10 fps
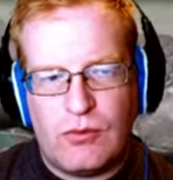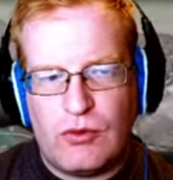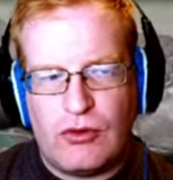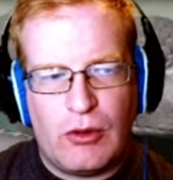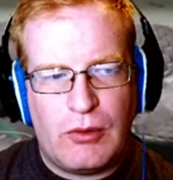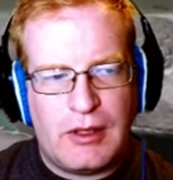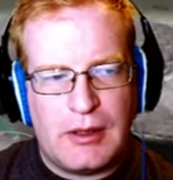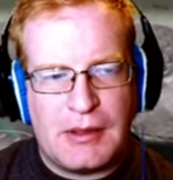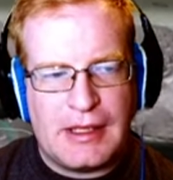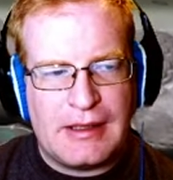totally
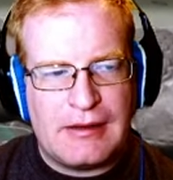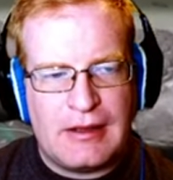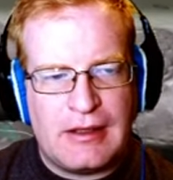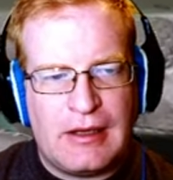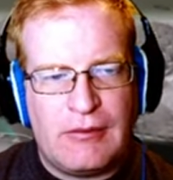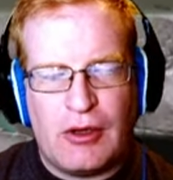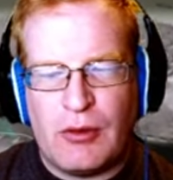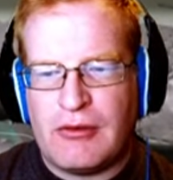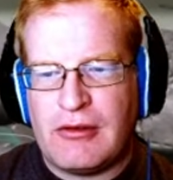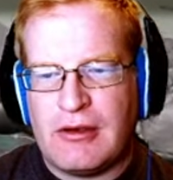unplanned. I didn't even
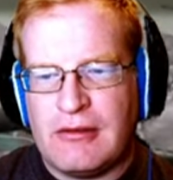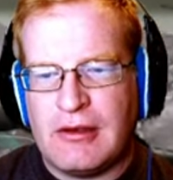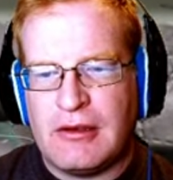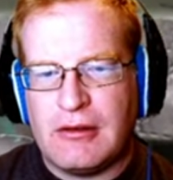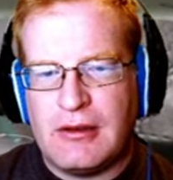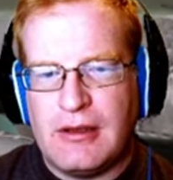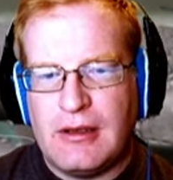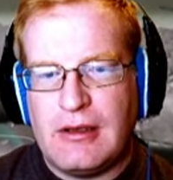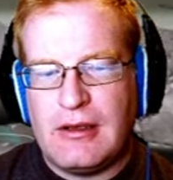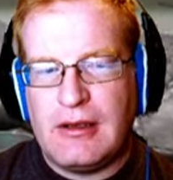notice it until
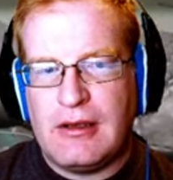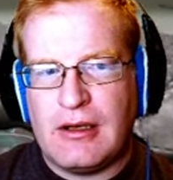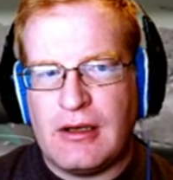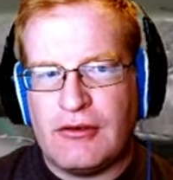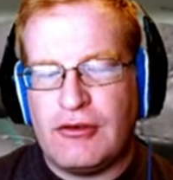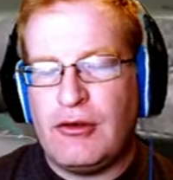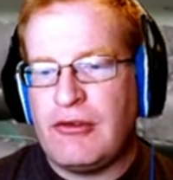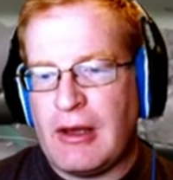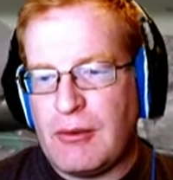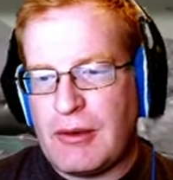uh,
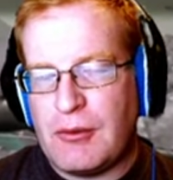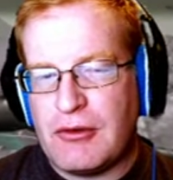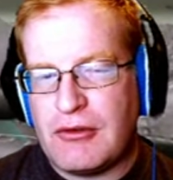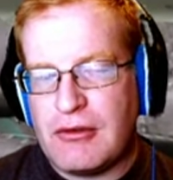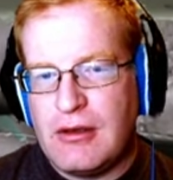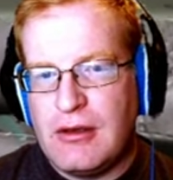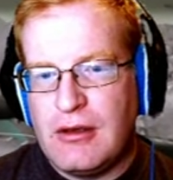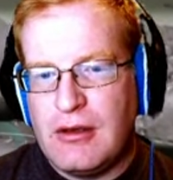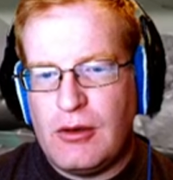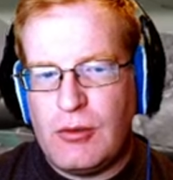Tuesday when I was
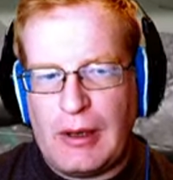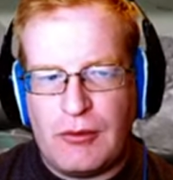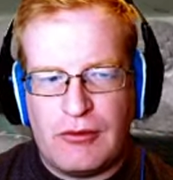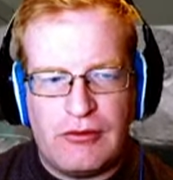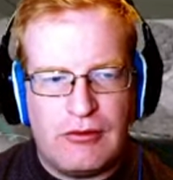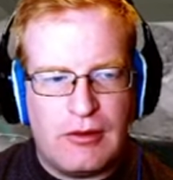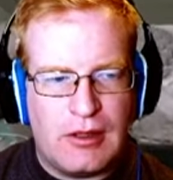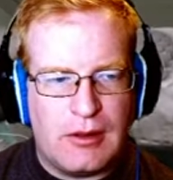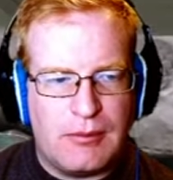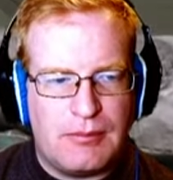when I was
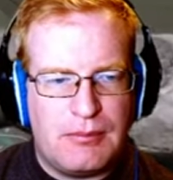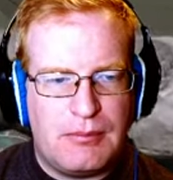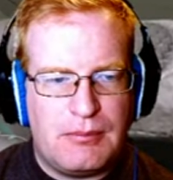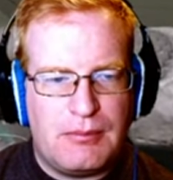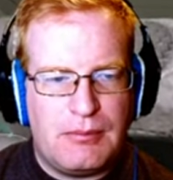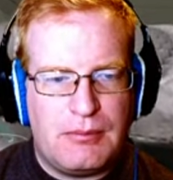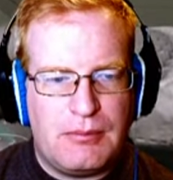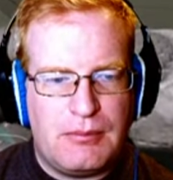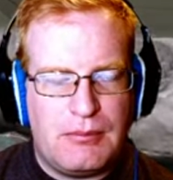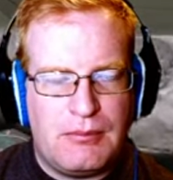uh,
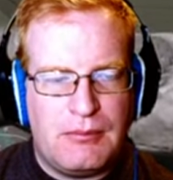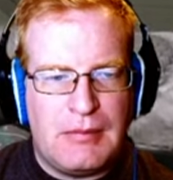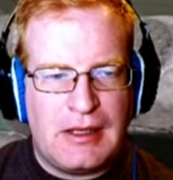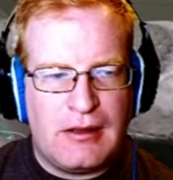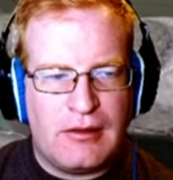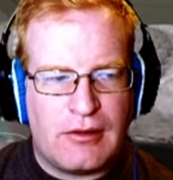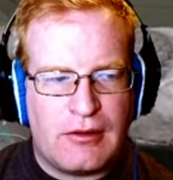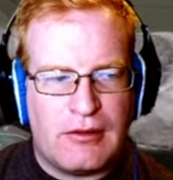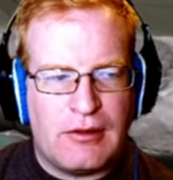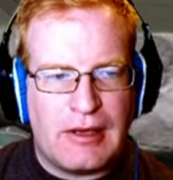making the
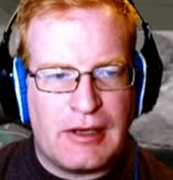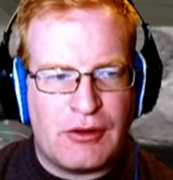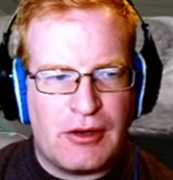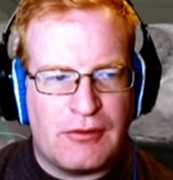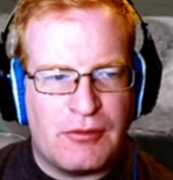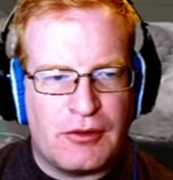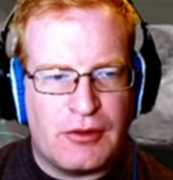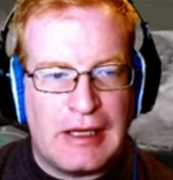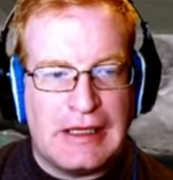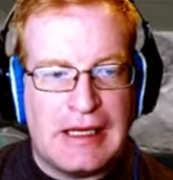the title card for
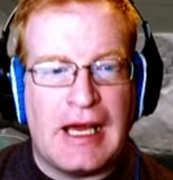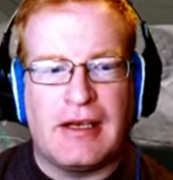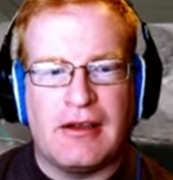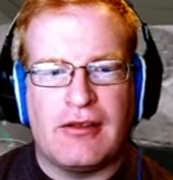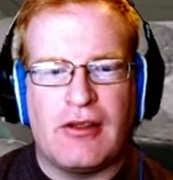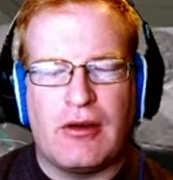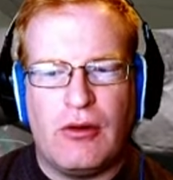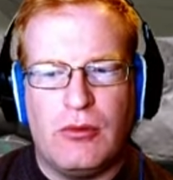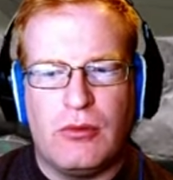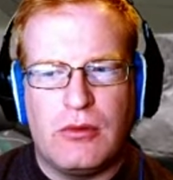ninety-nine, and thought,
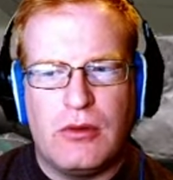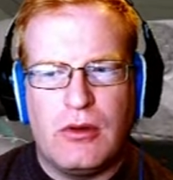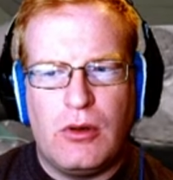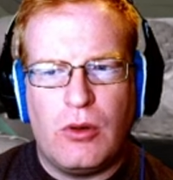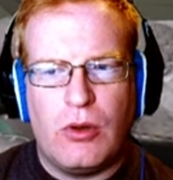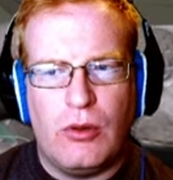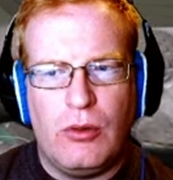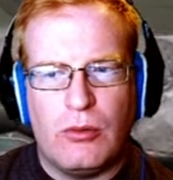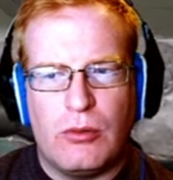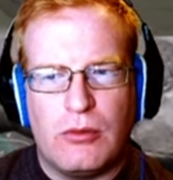oh,
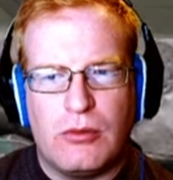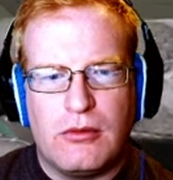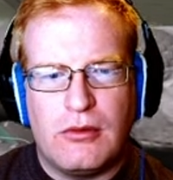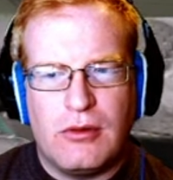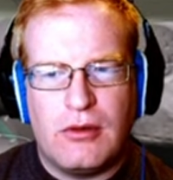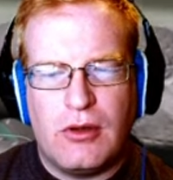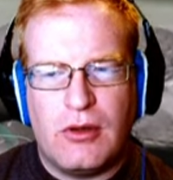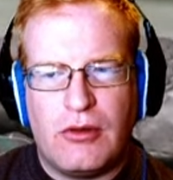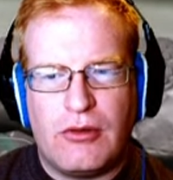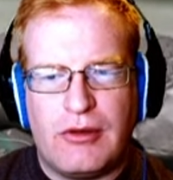oh,
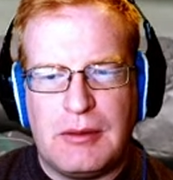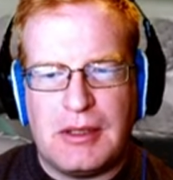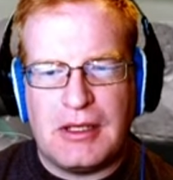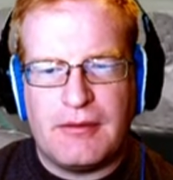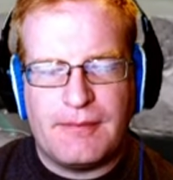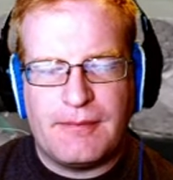creepy.